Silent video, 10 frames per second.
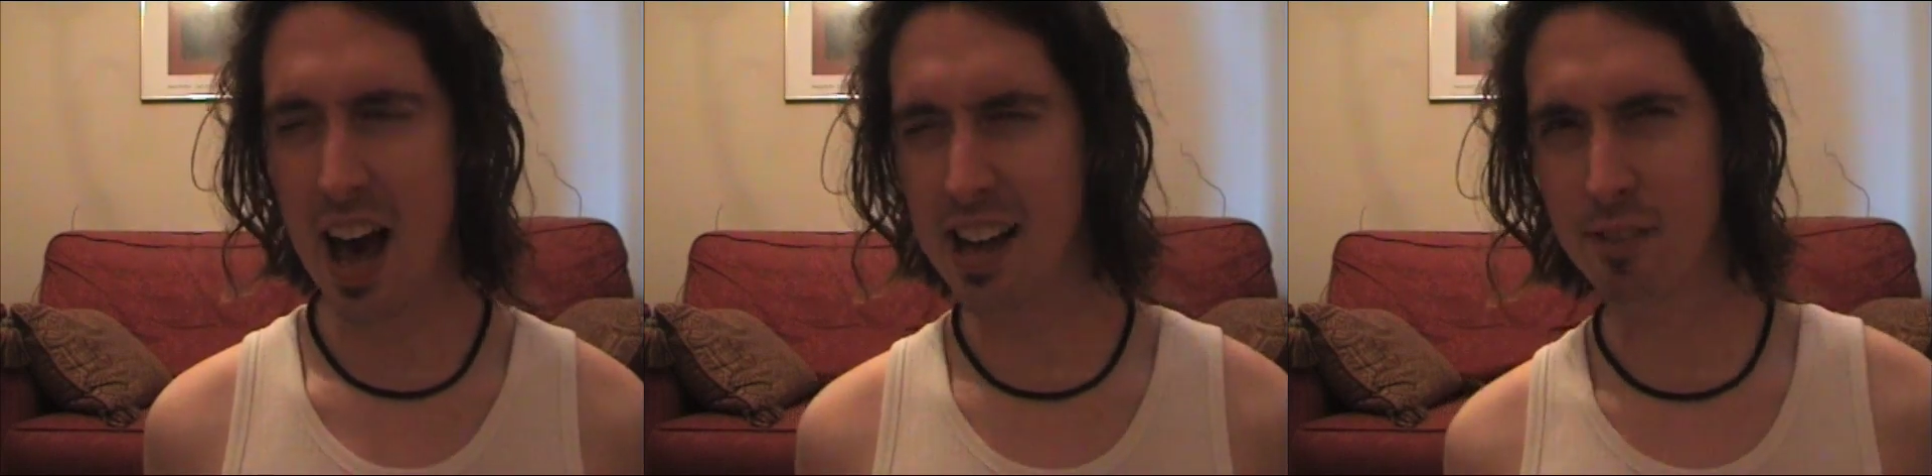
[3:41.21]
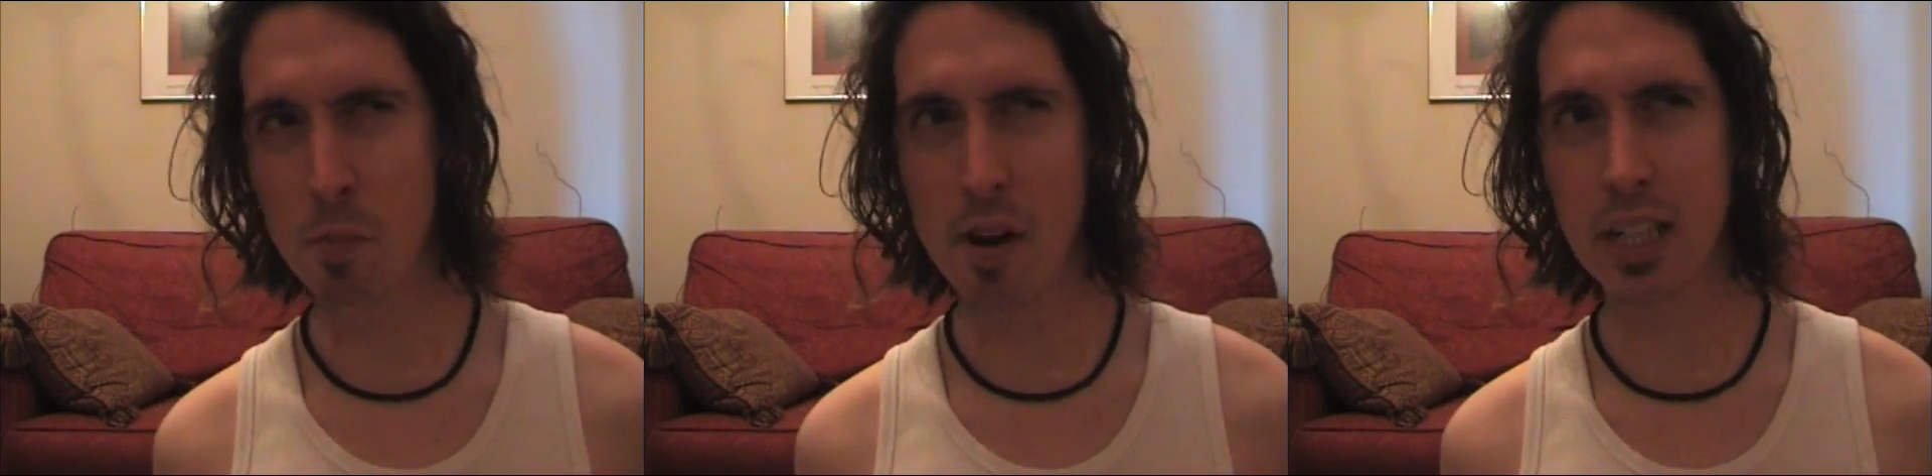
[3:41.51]

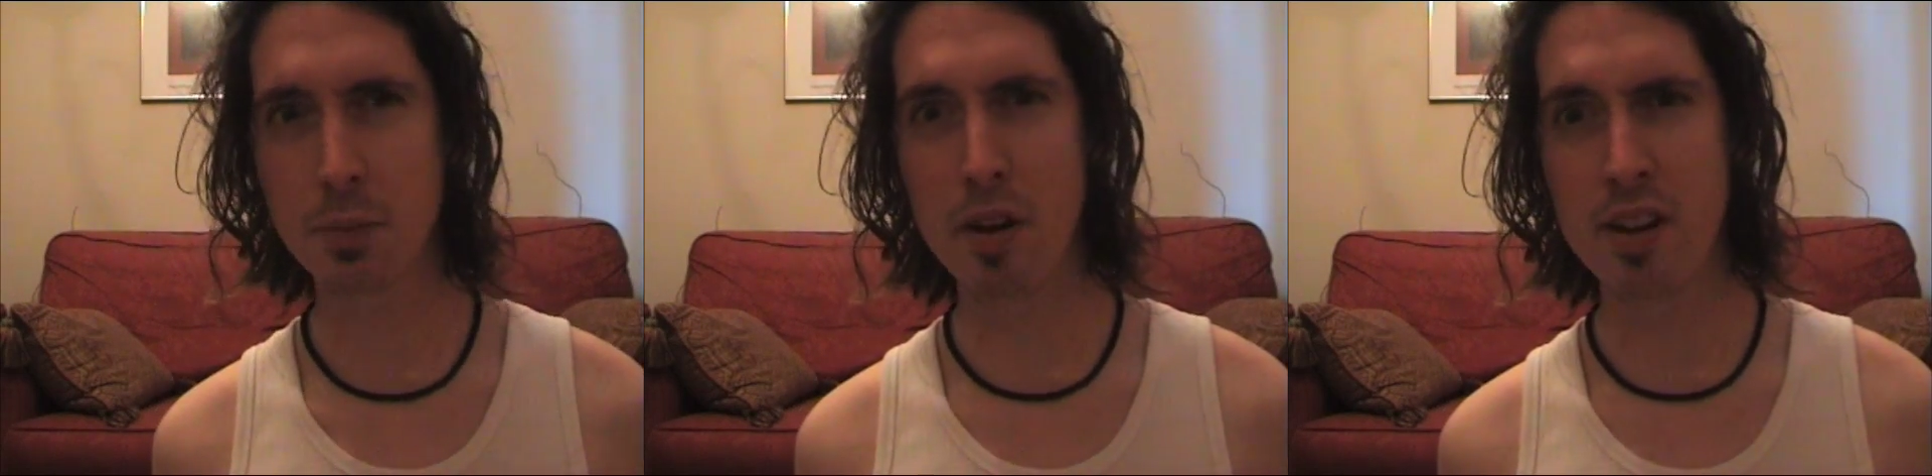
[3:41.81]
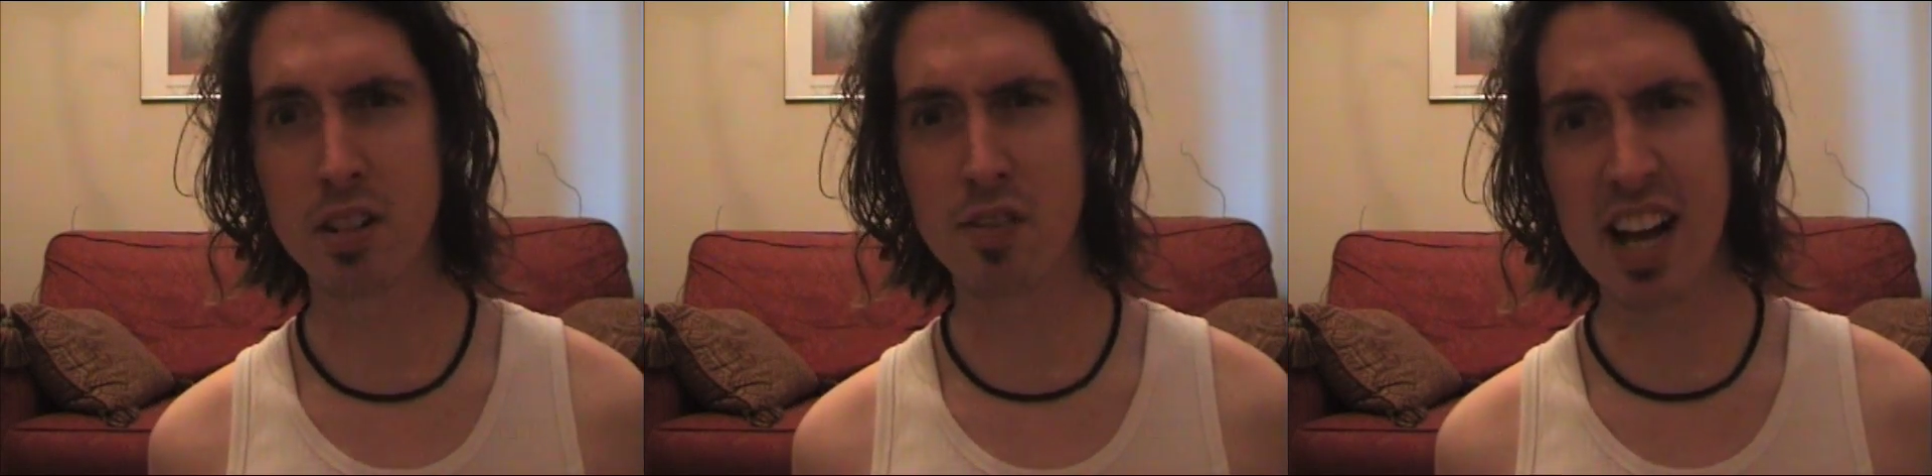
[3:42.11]
And from my
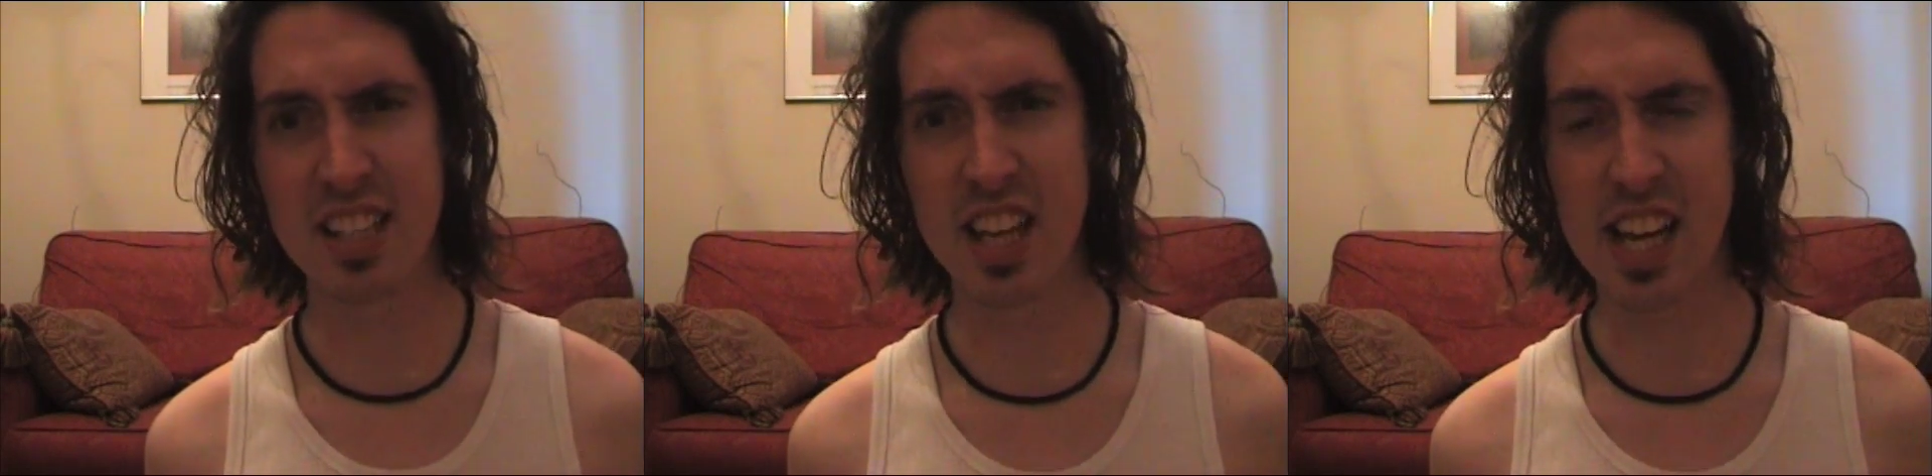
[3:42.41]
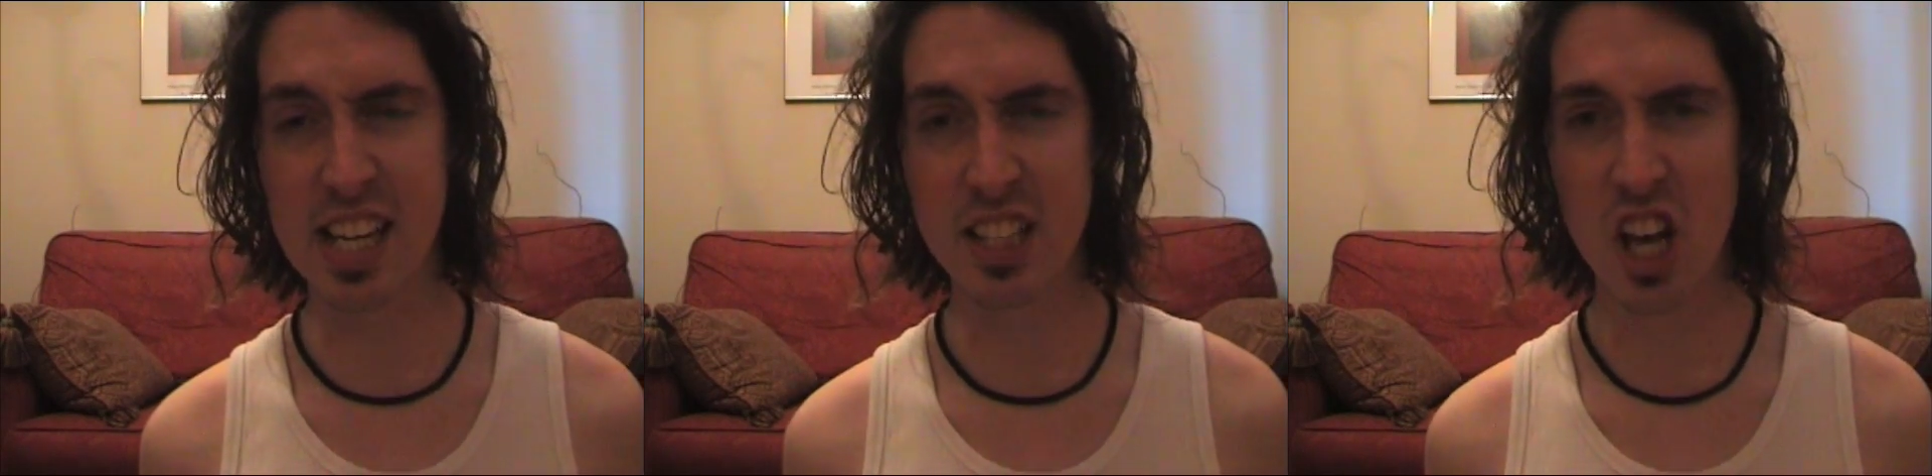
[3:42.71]
experience of
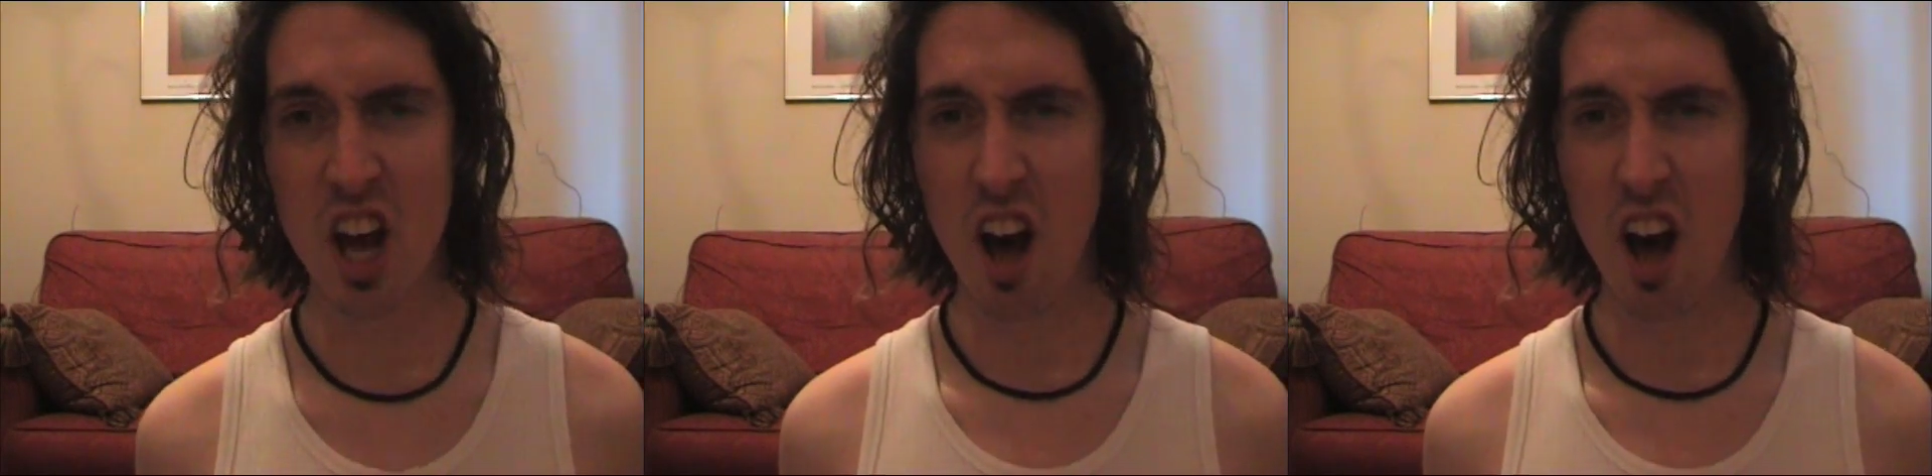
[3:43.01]
essays,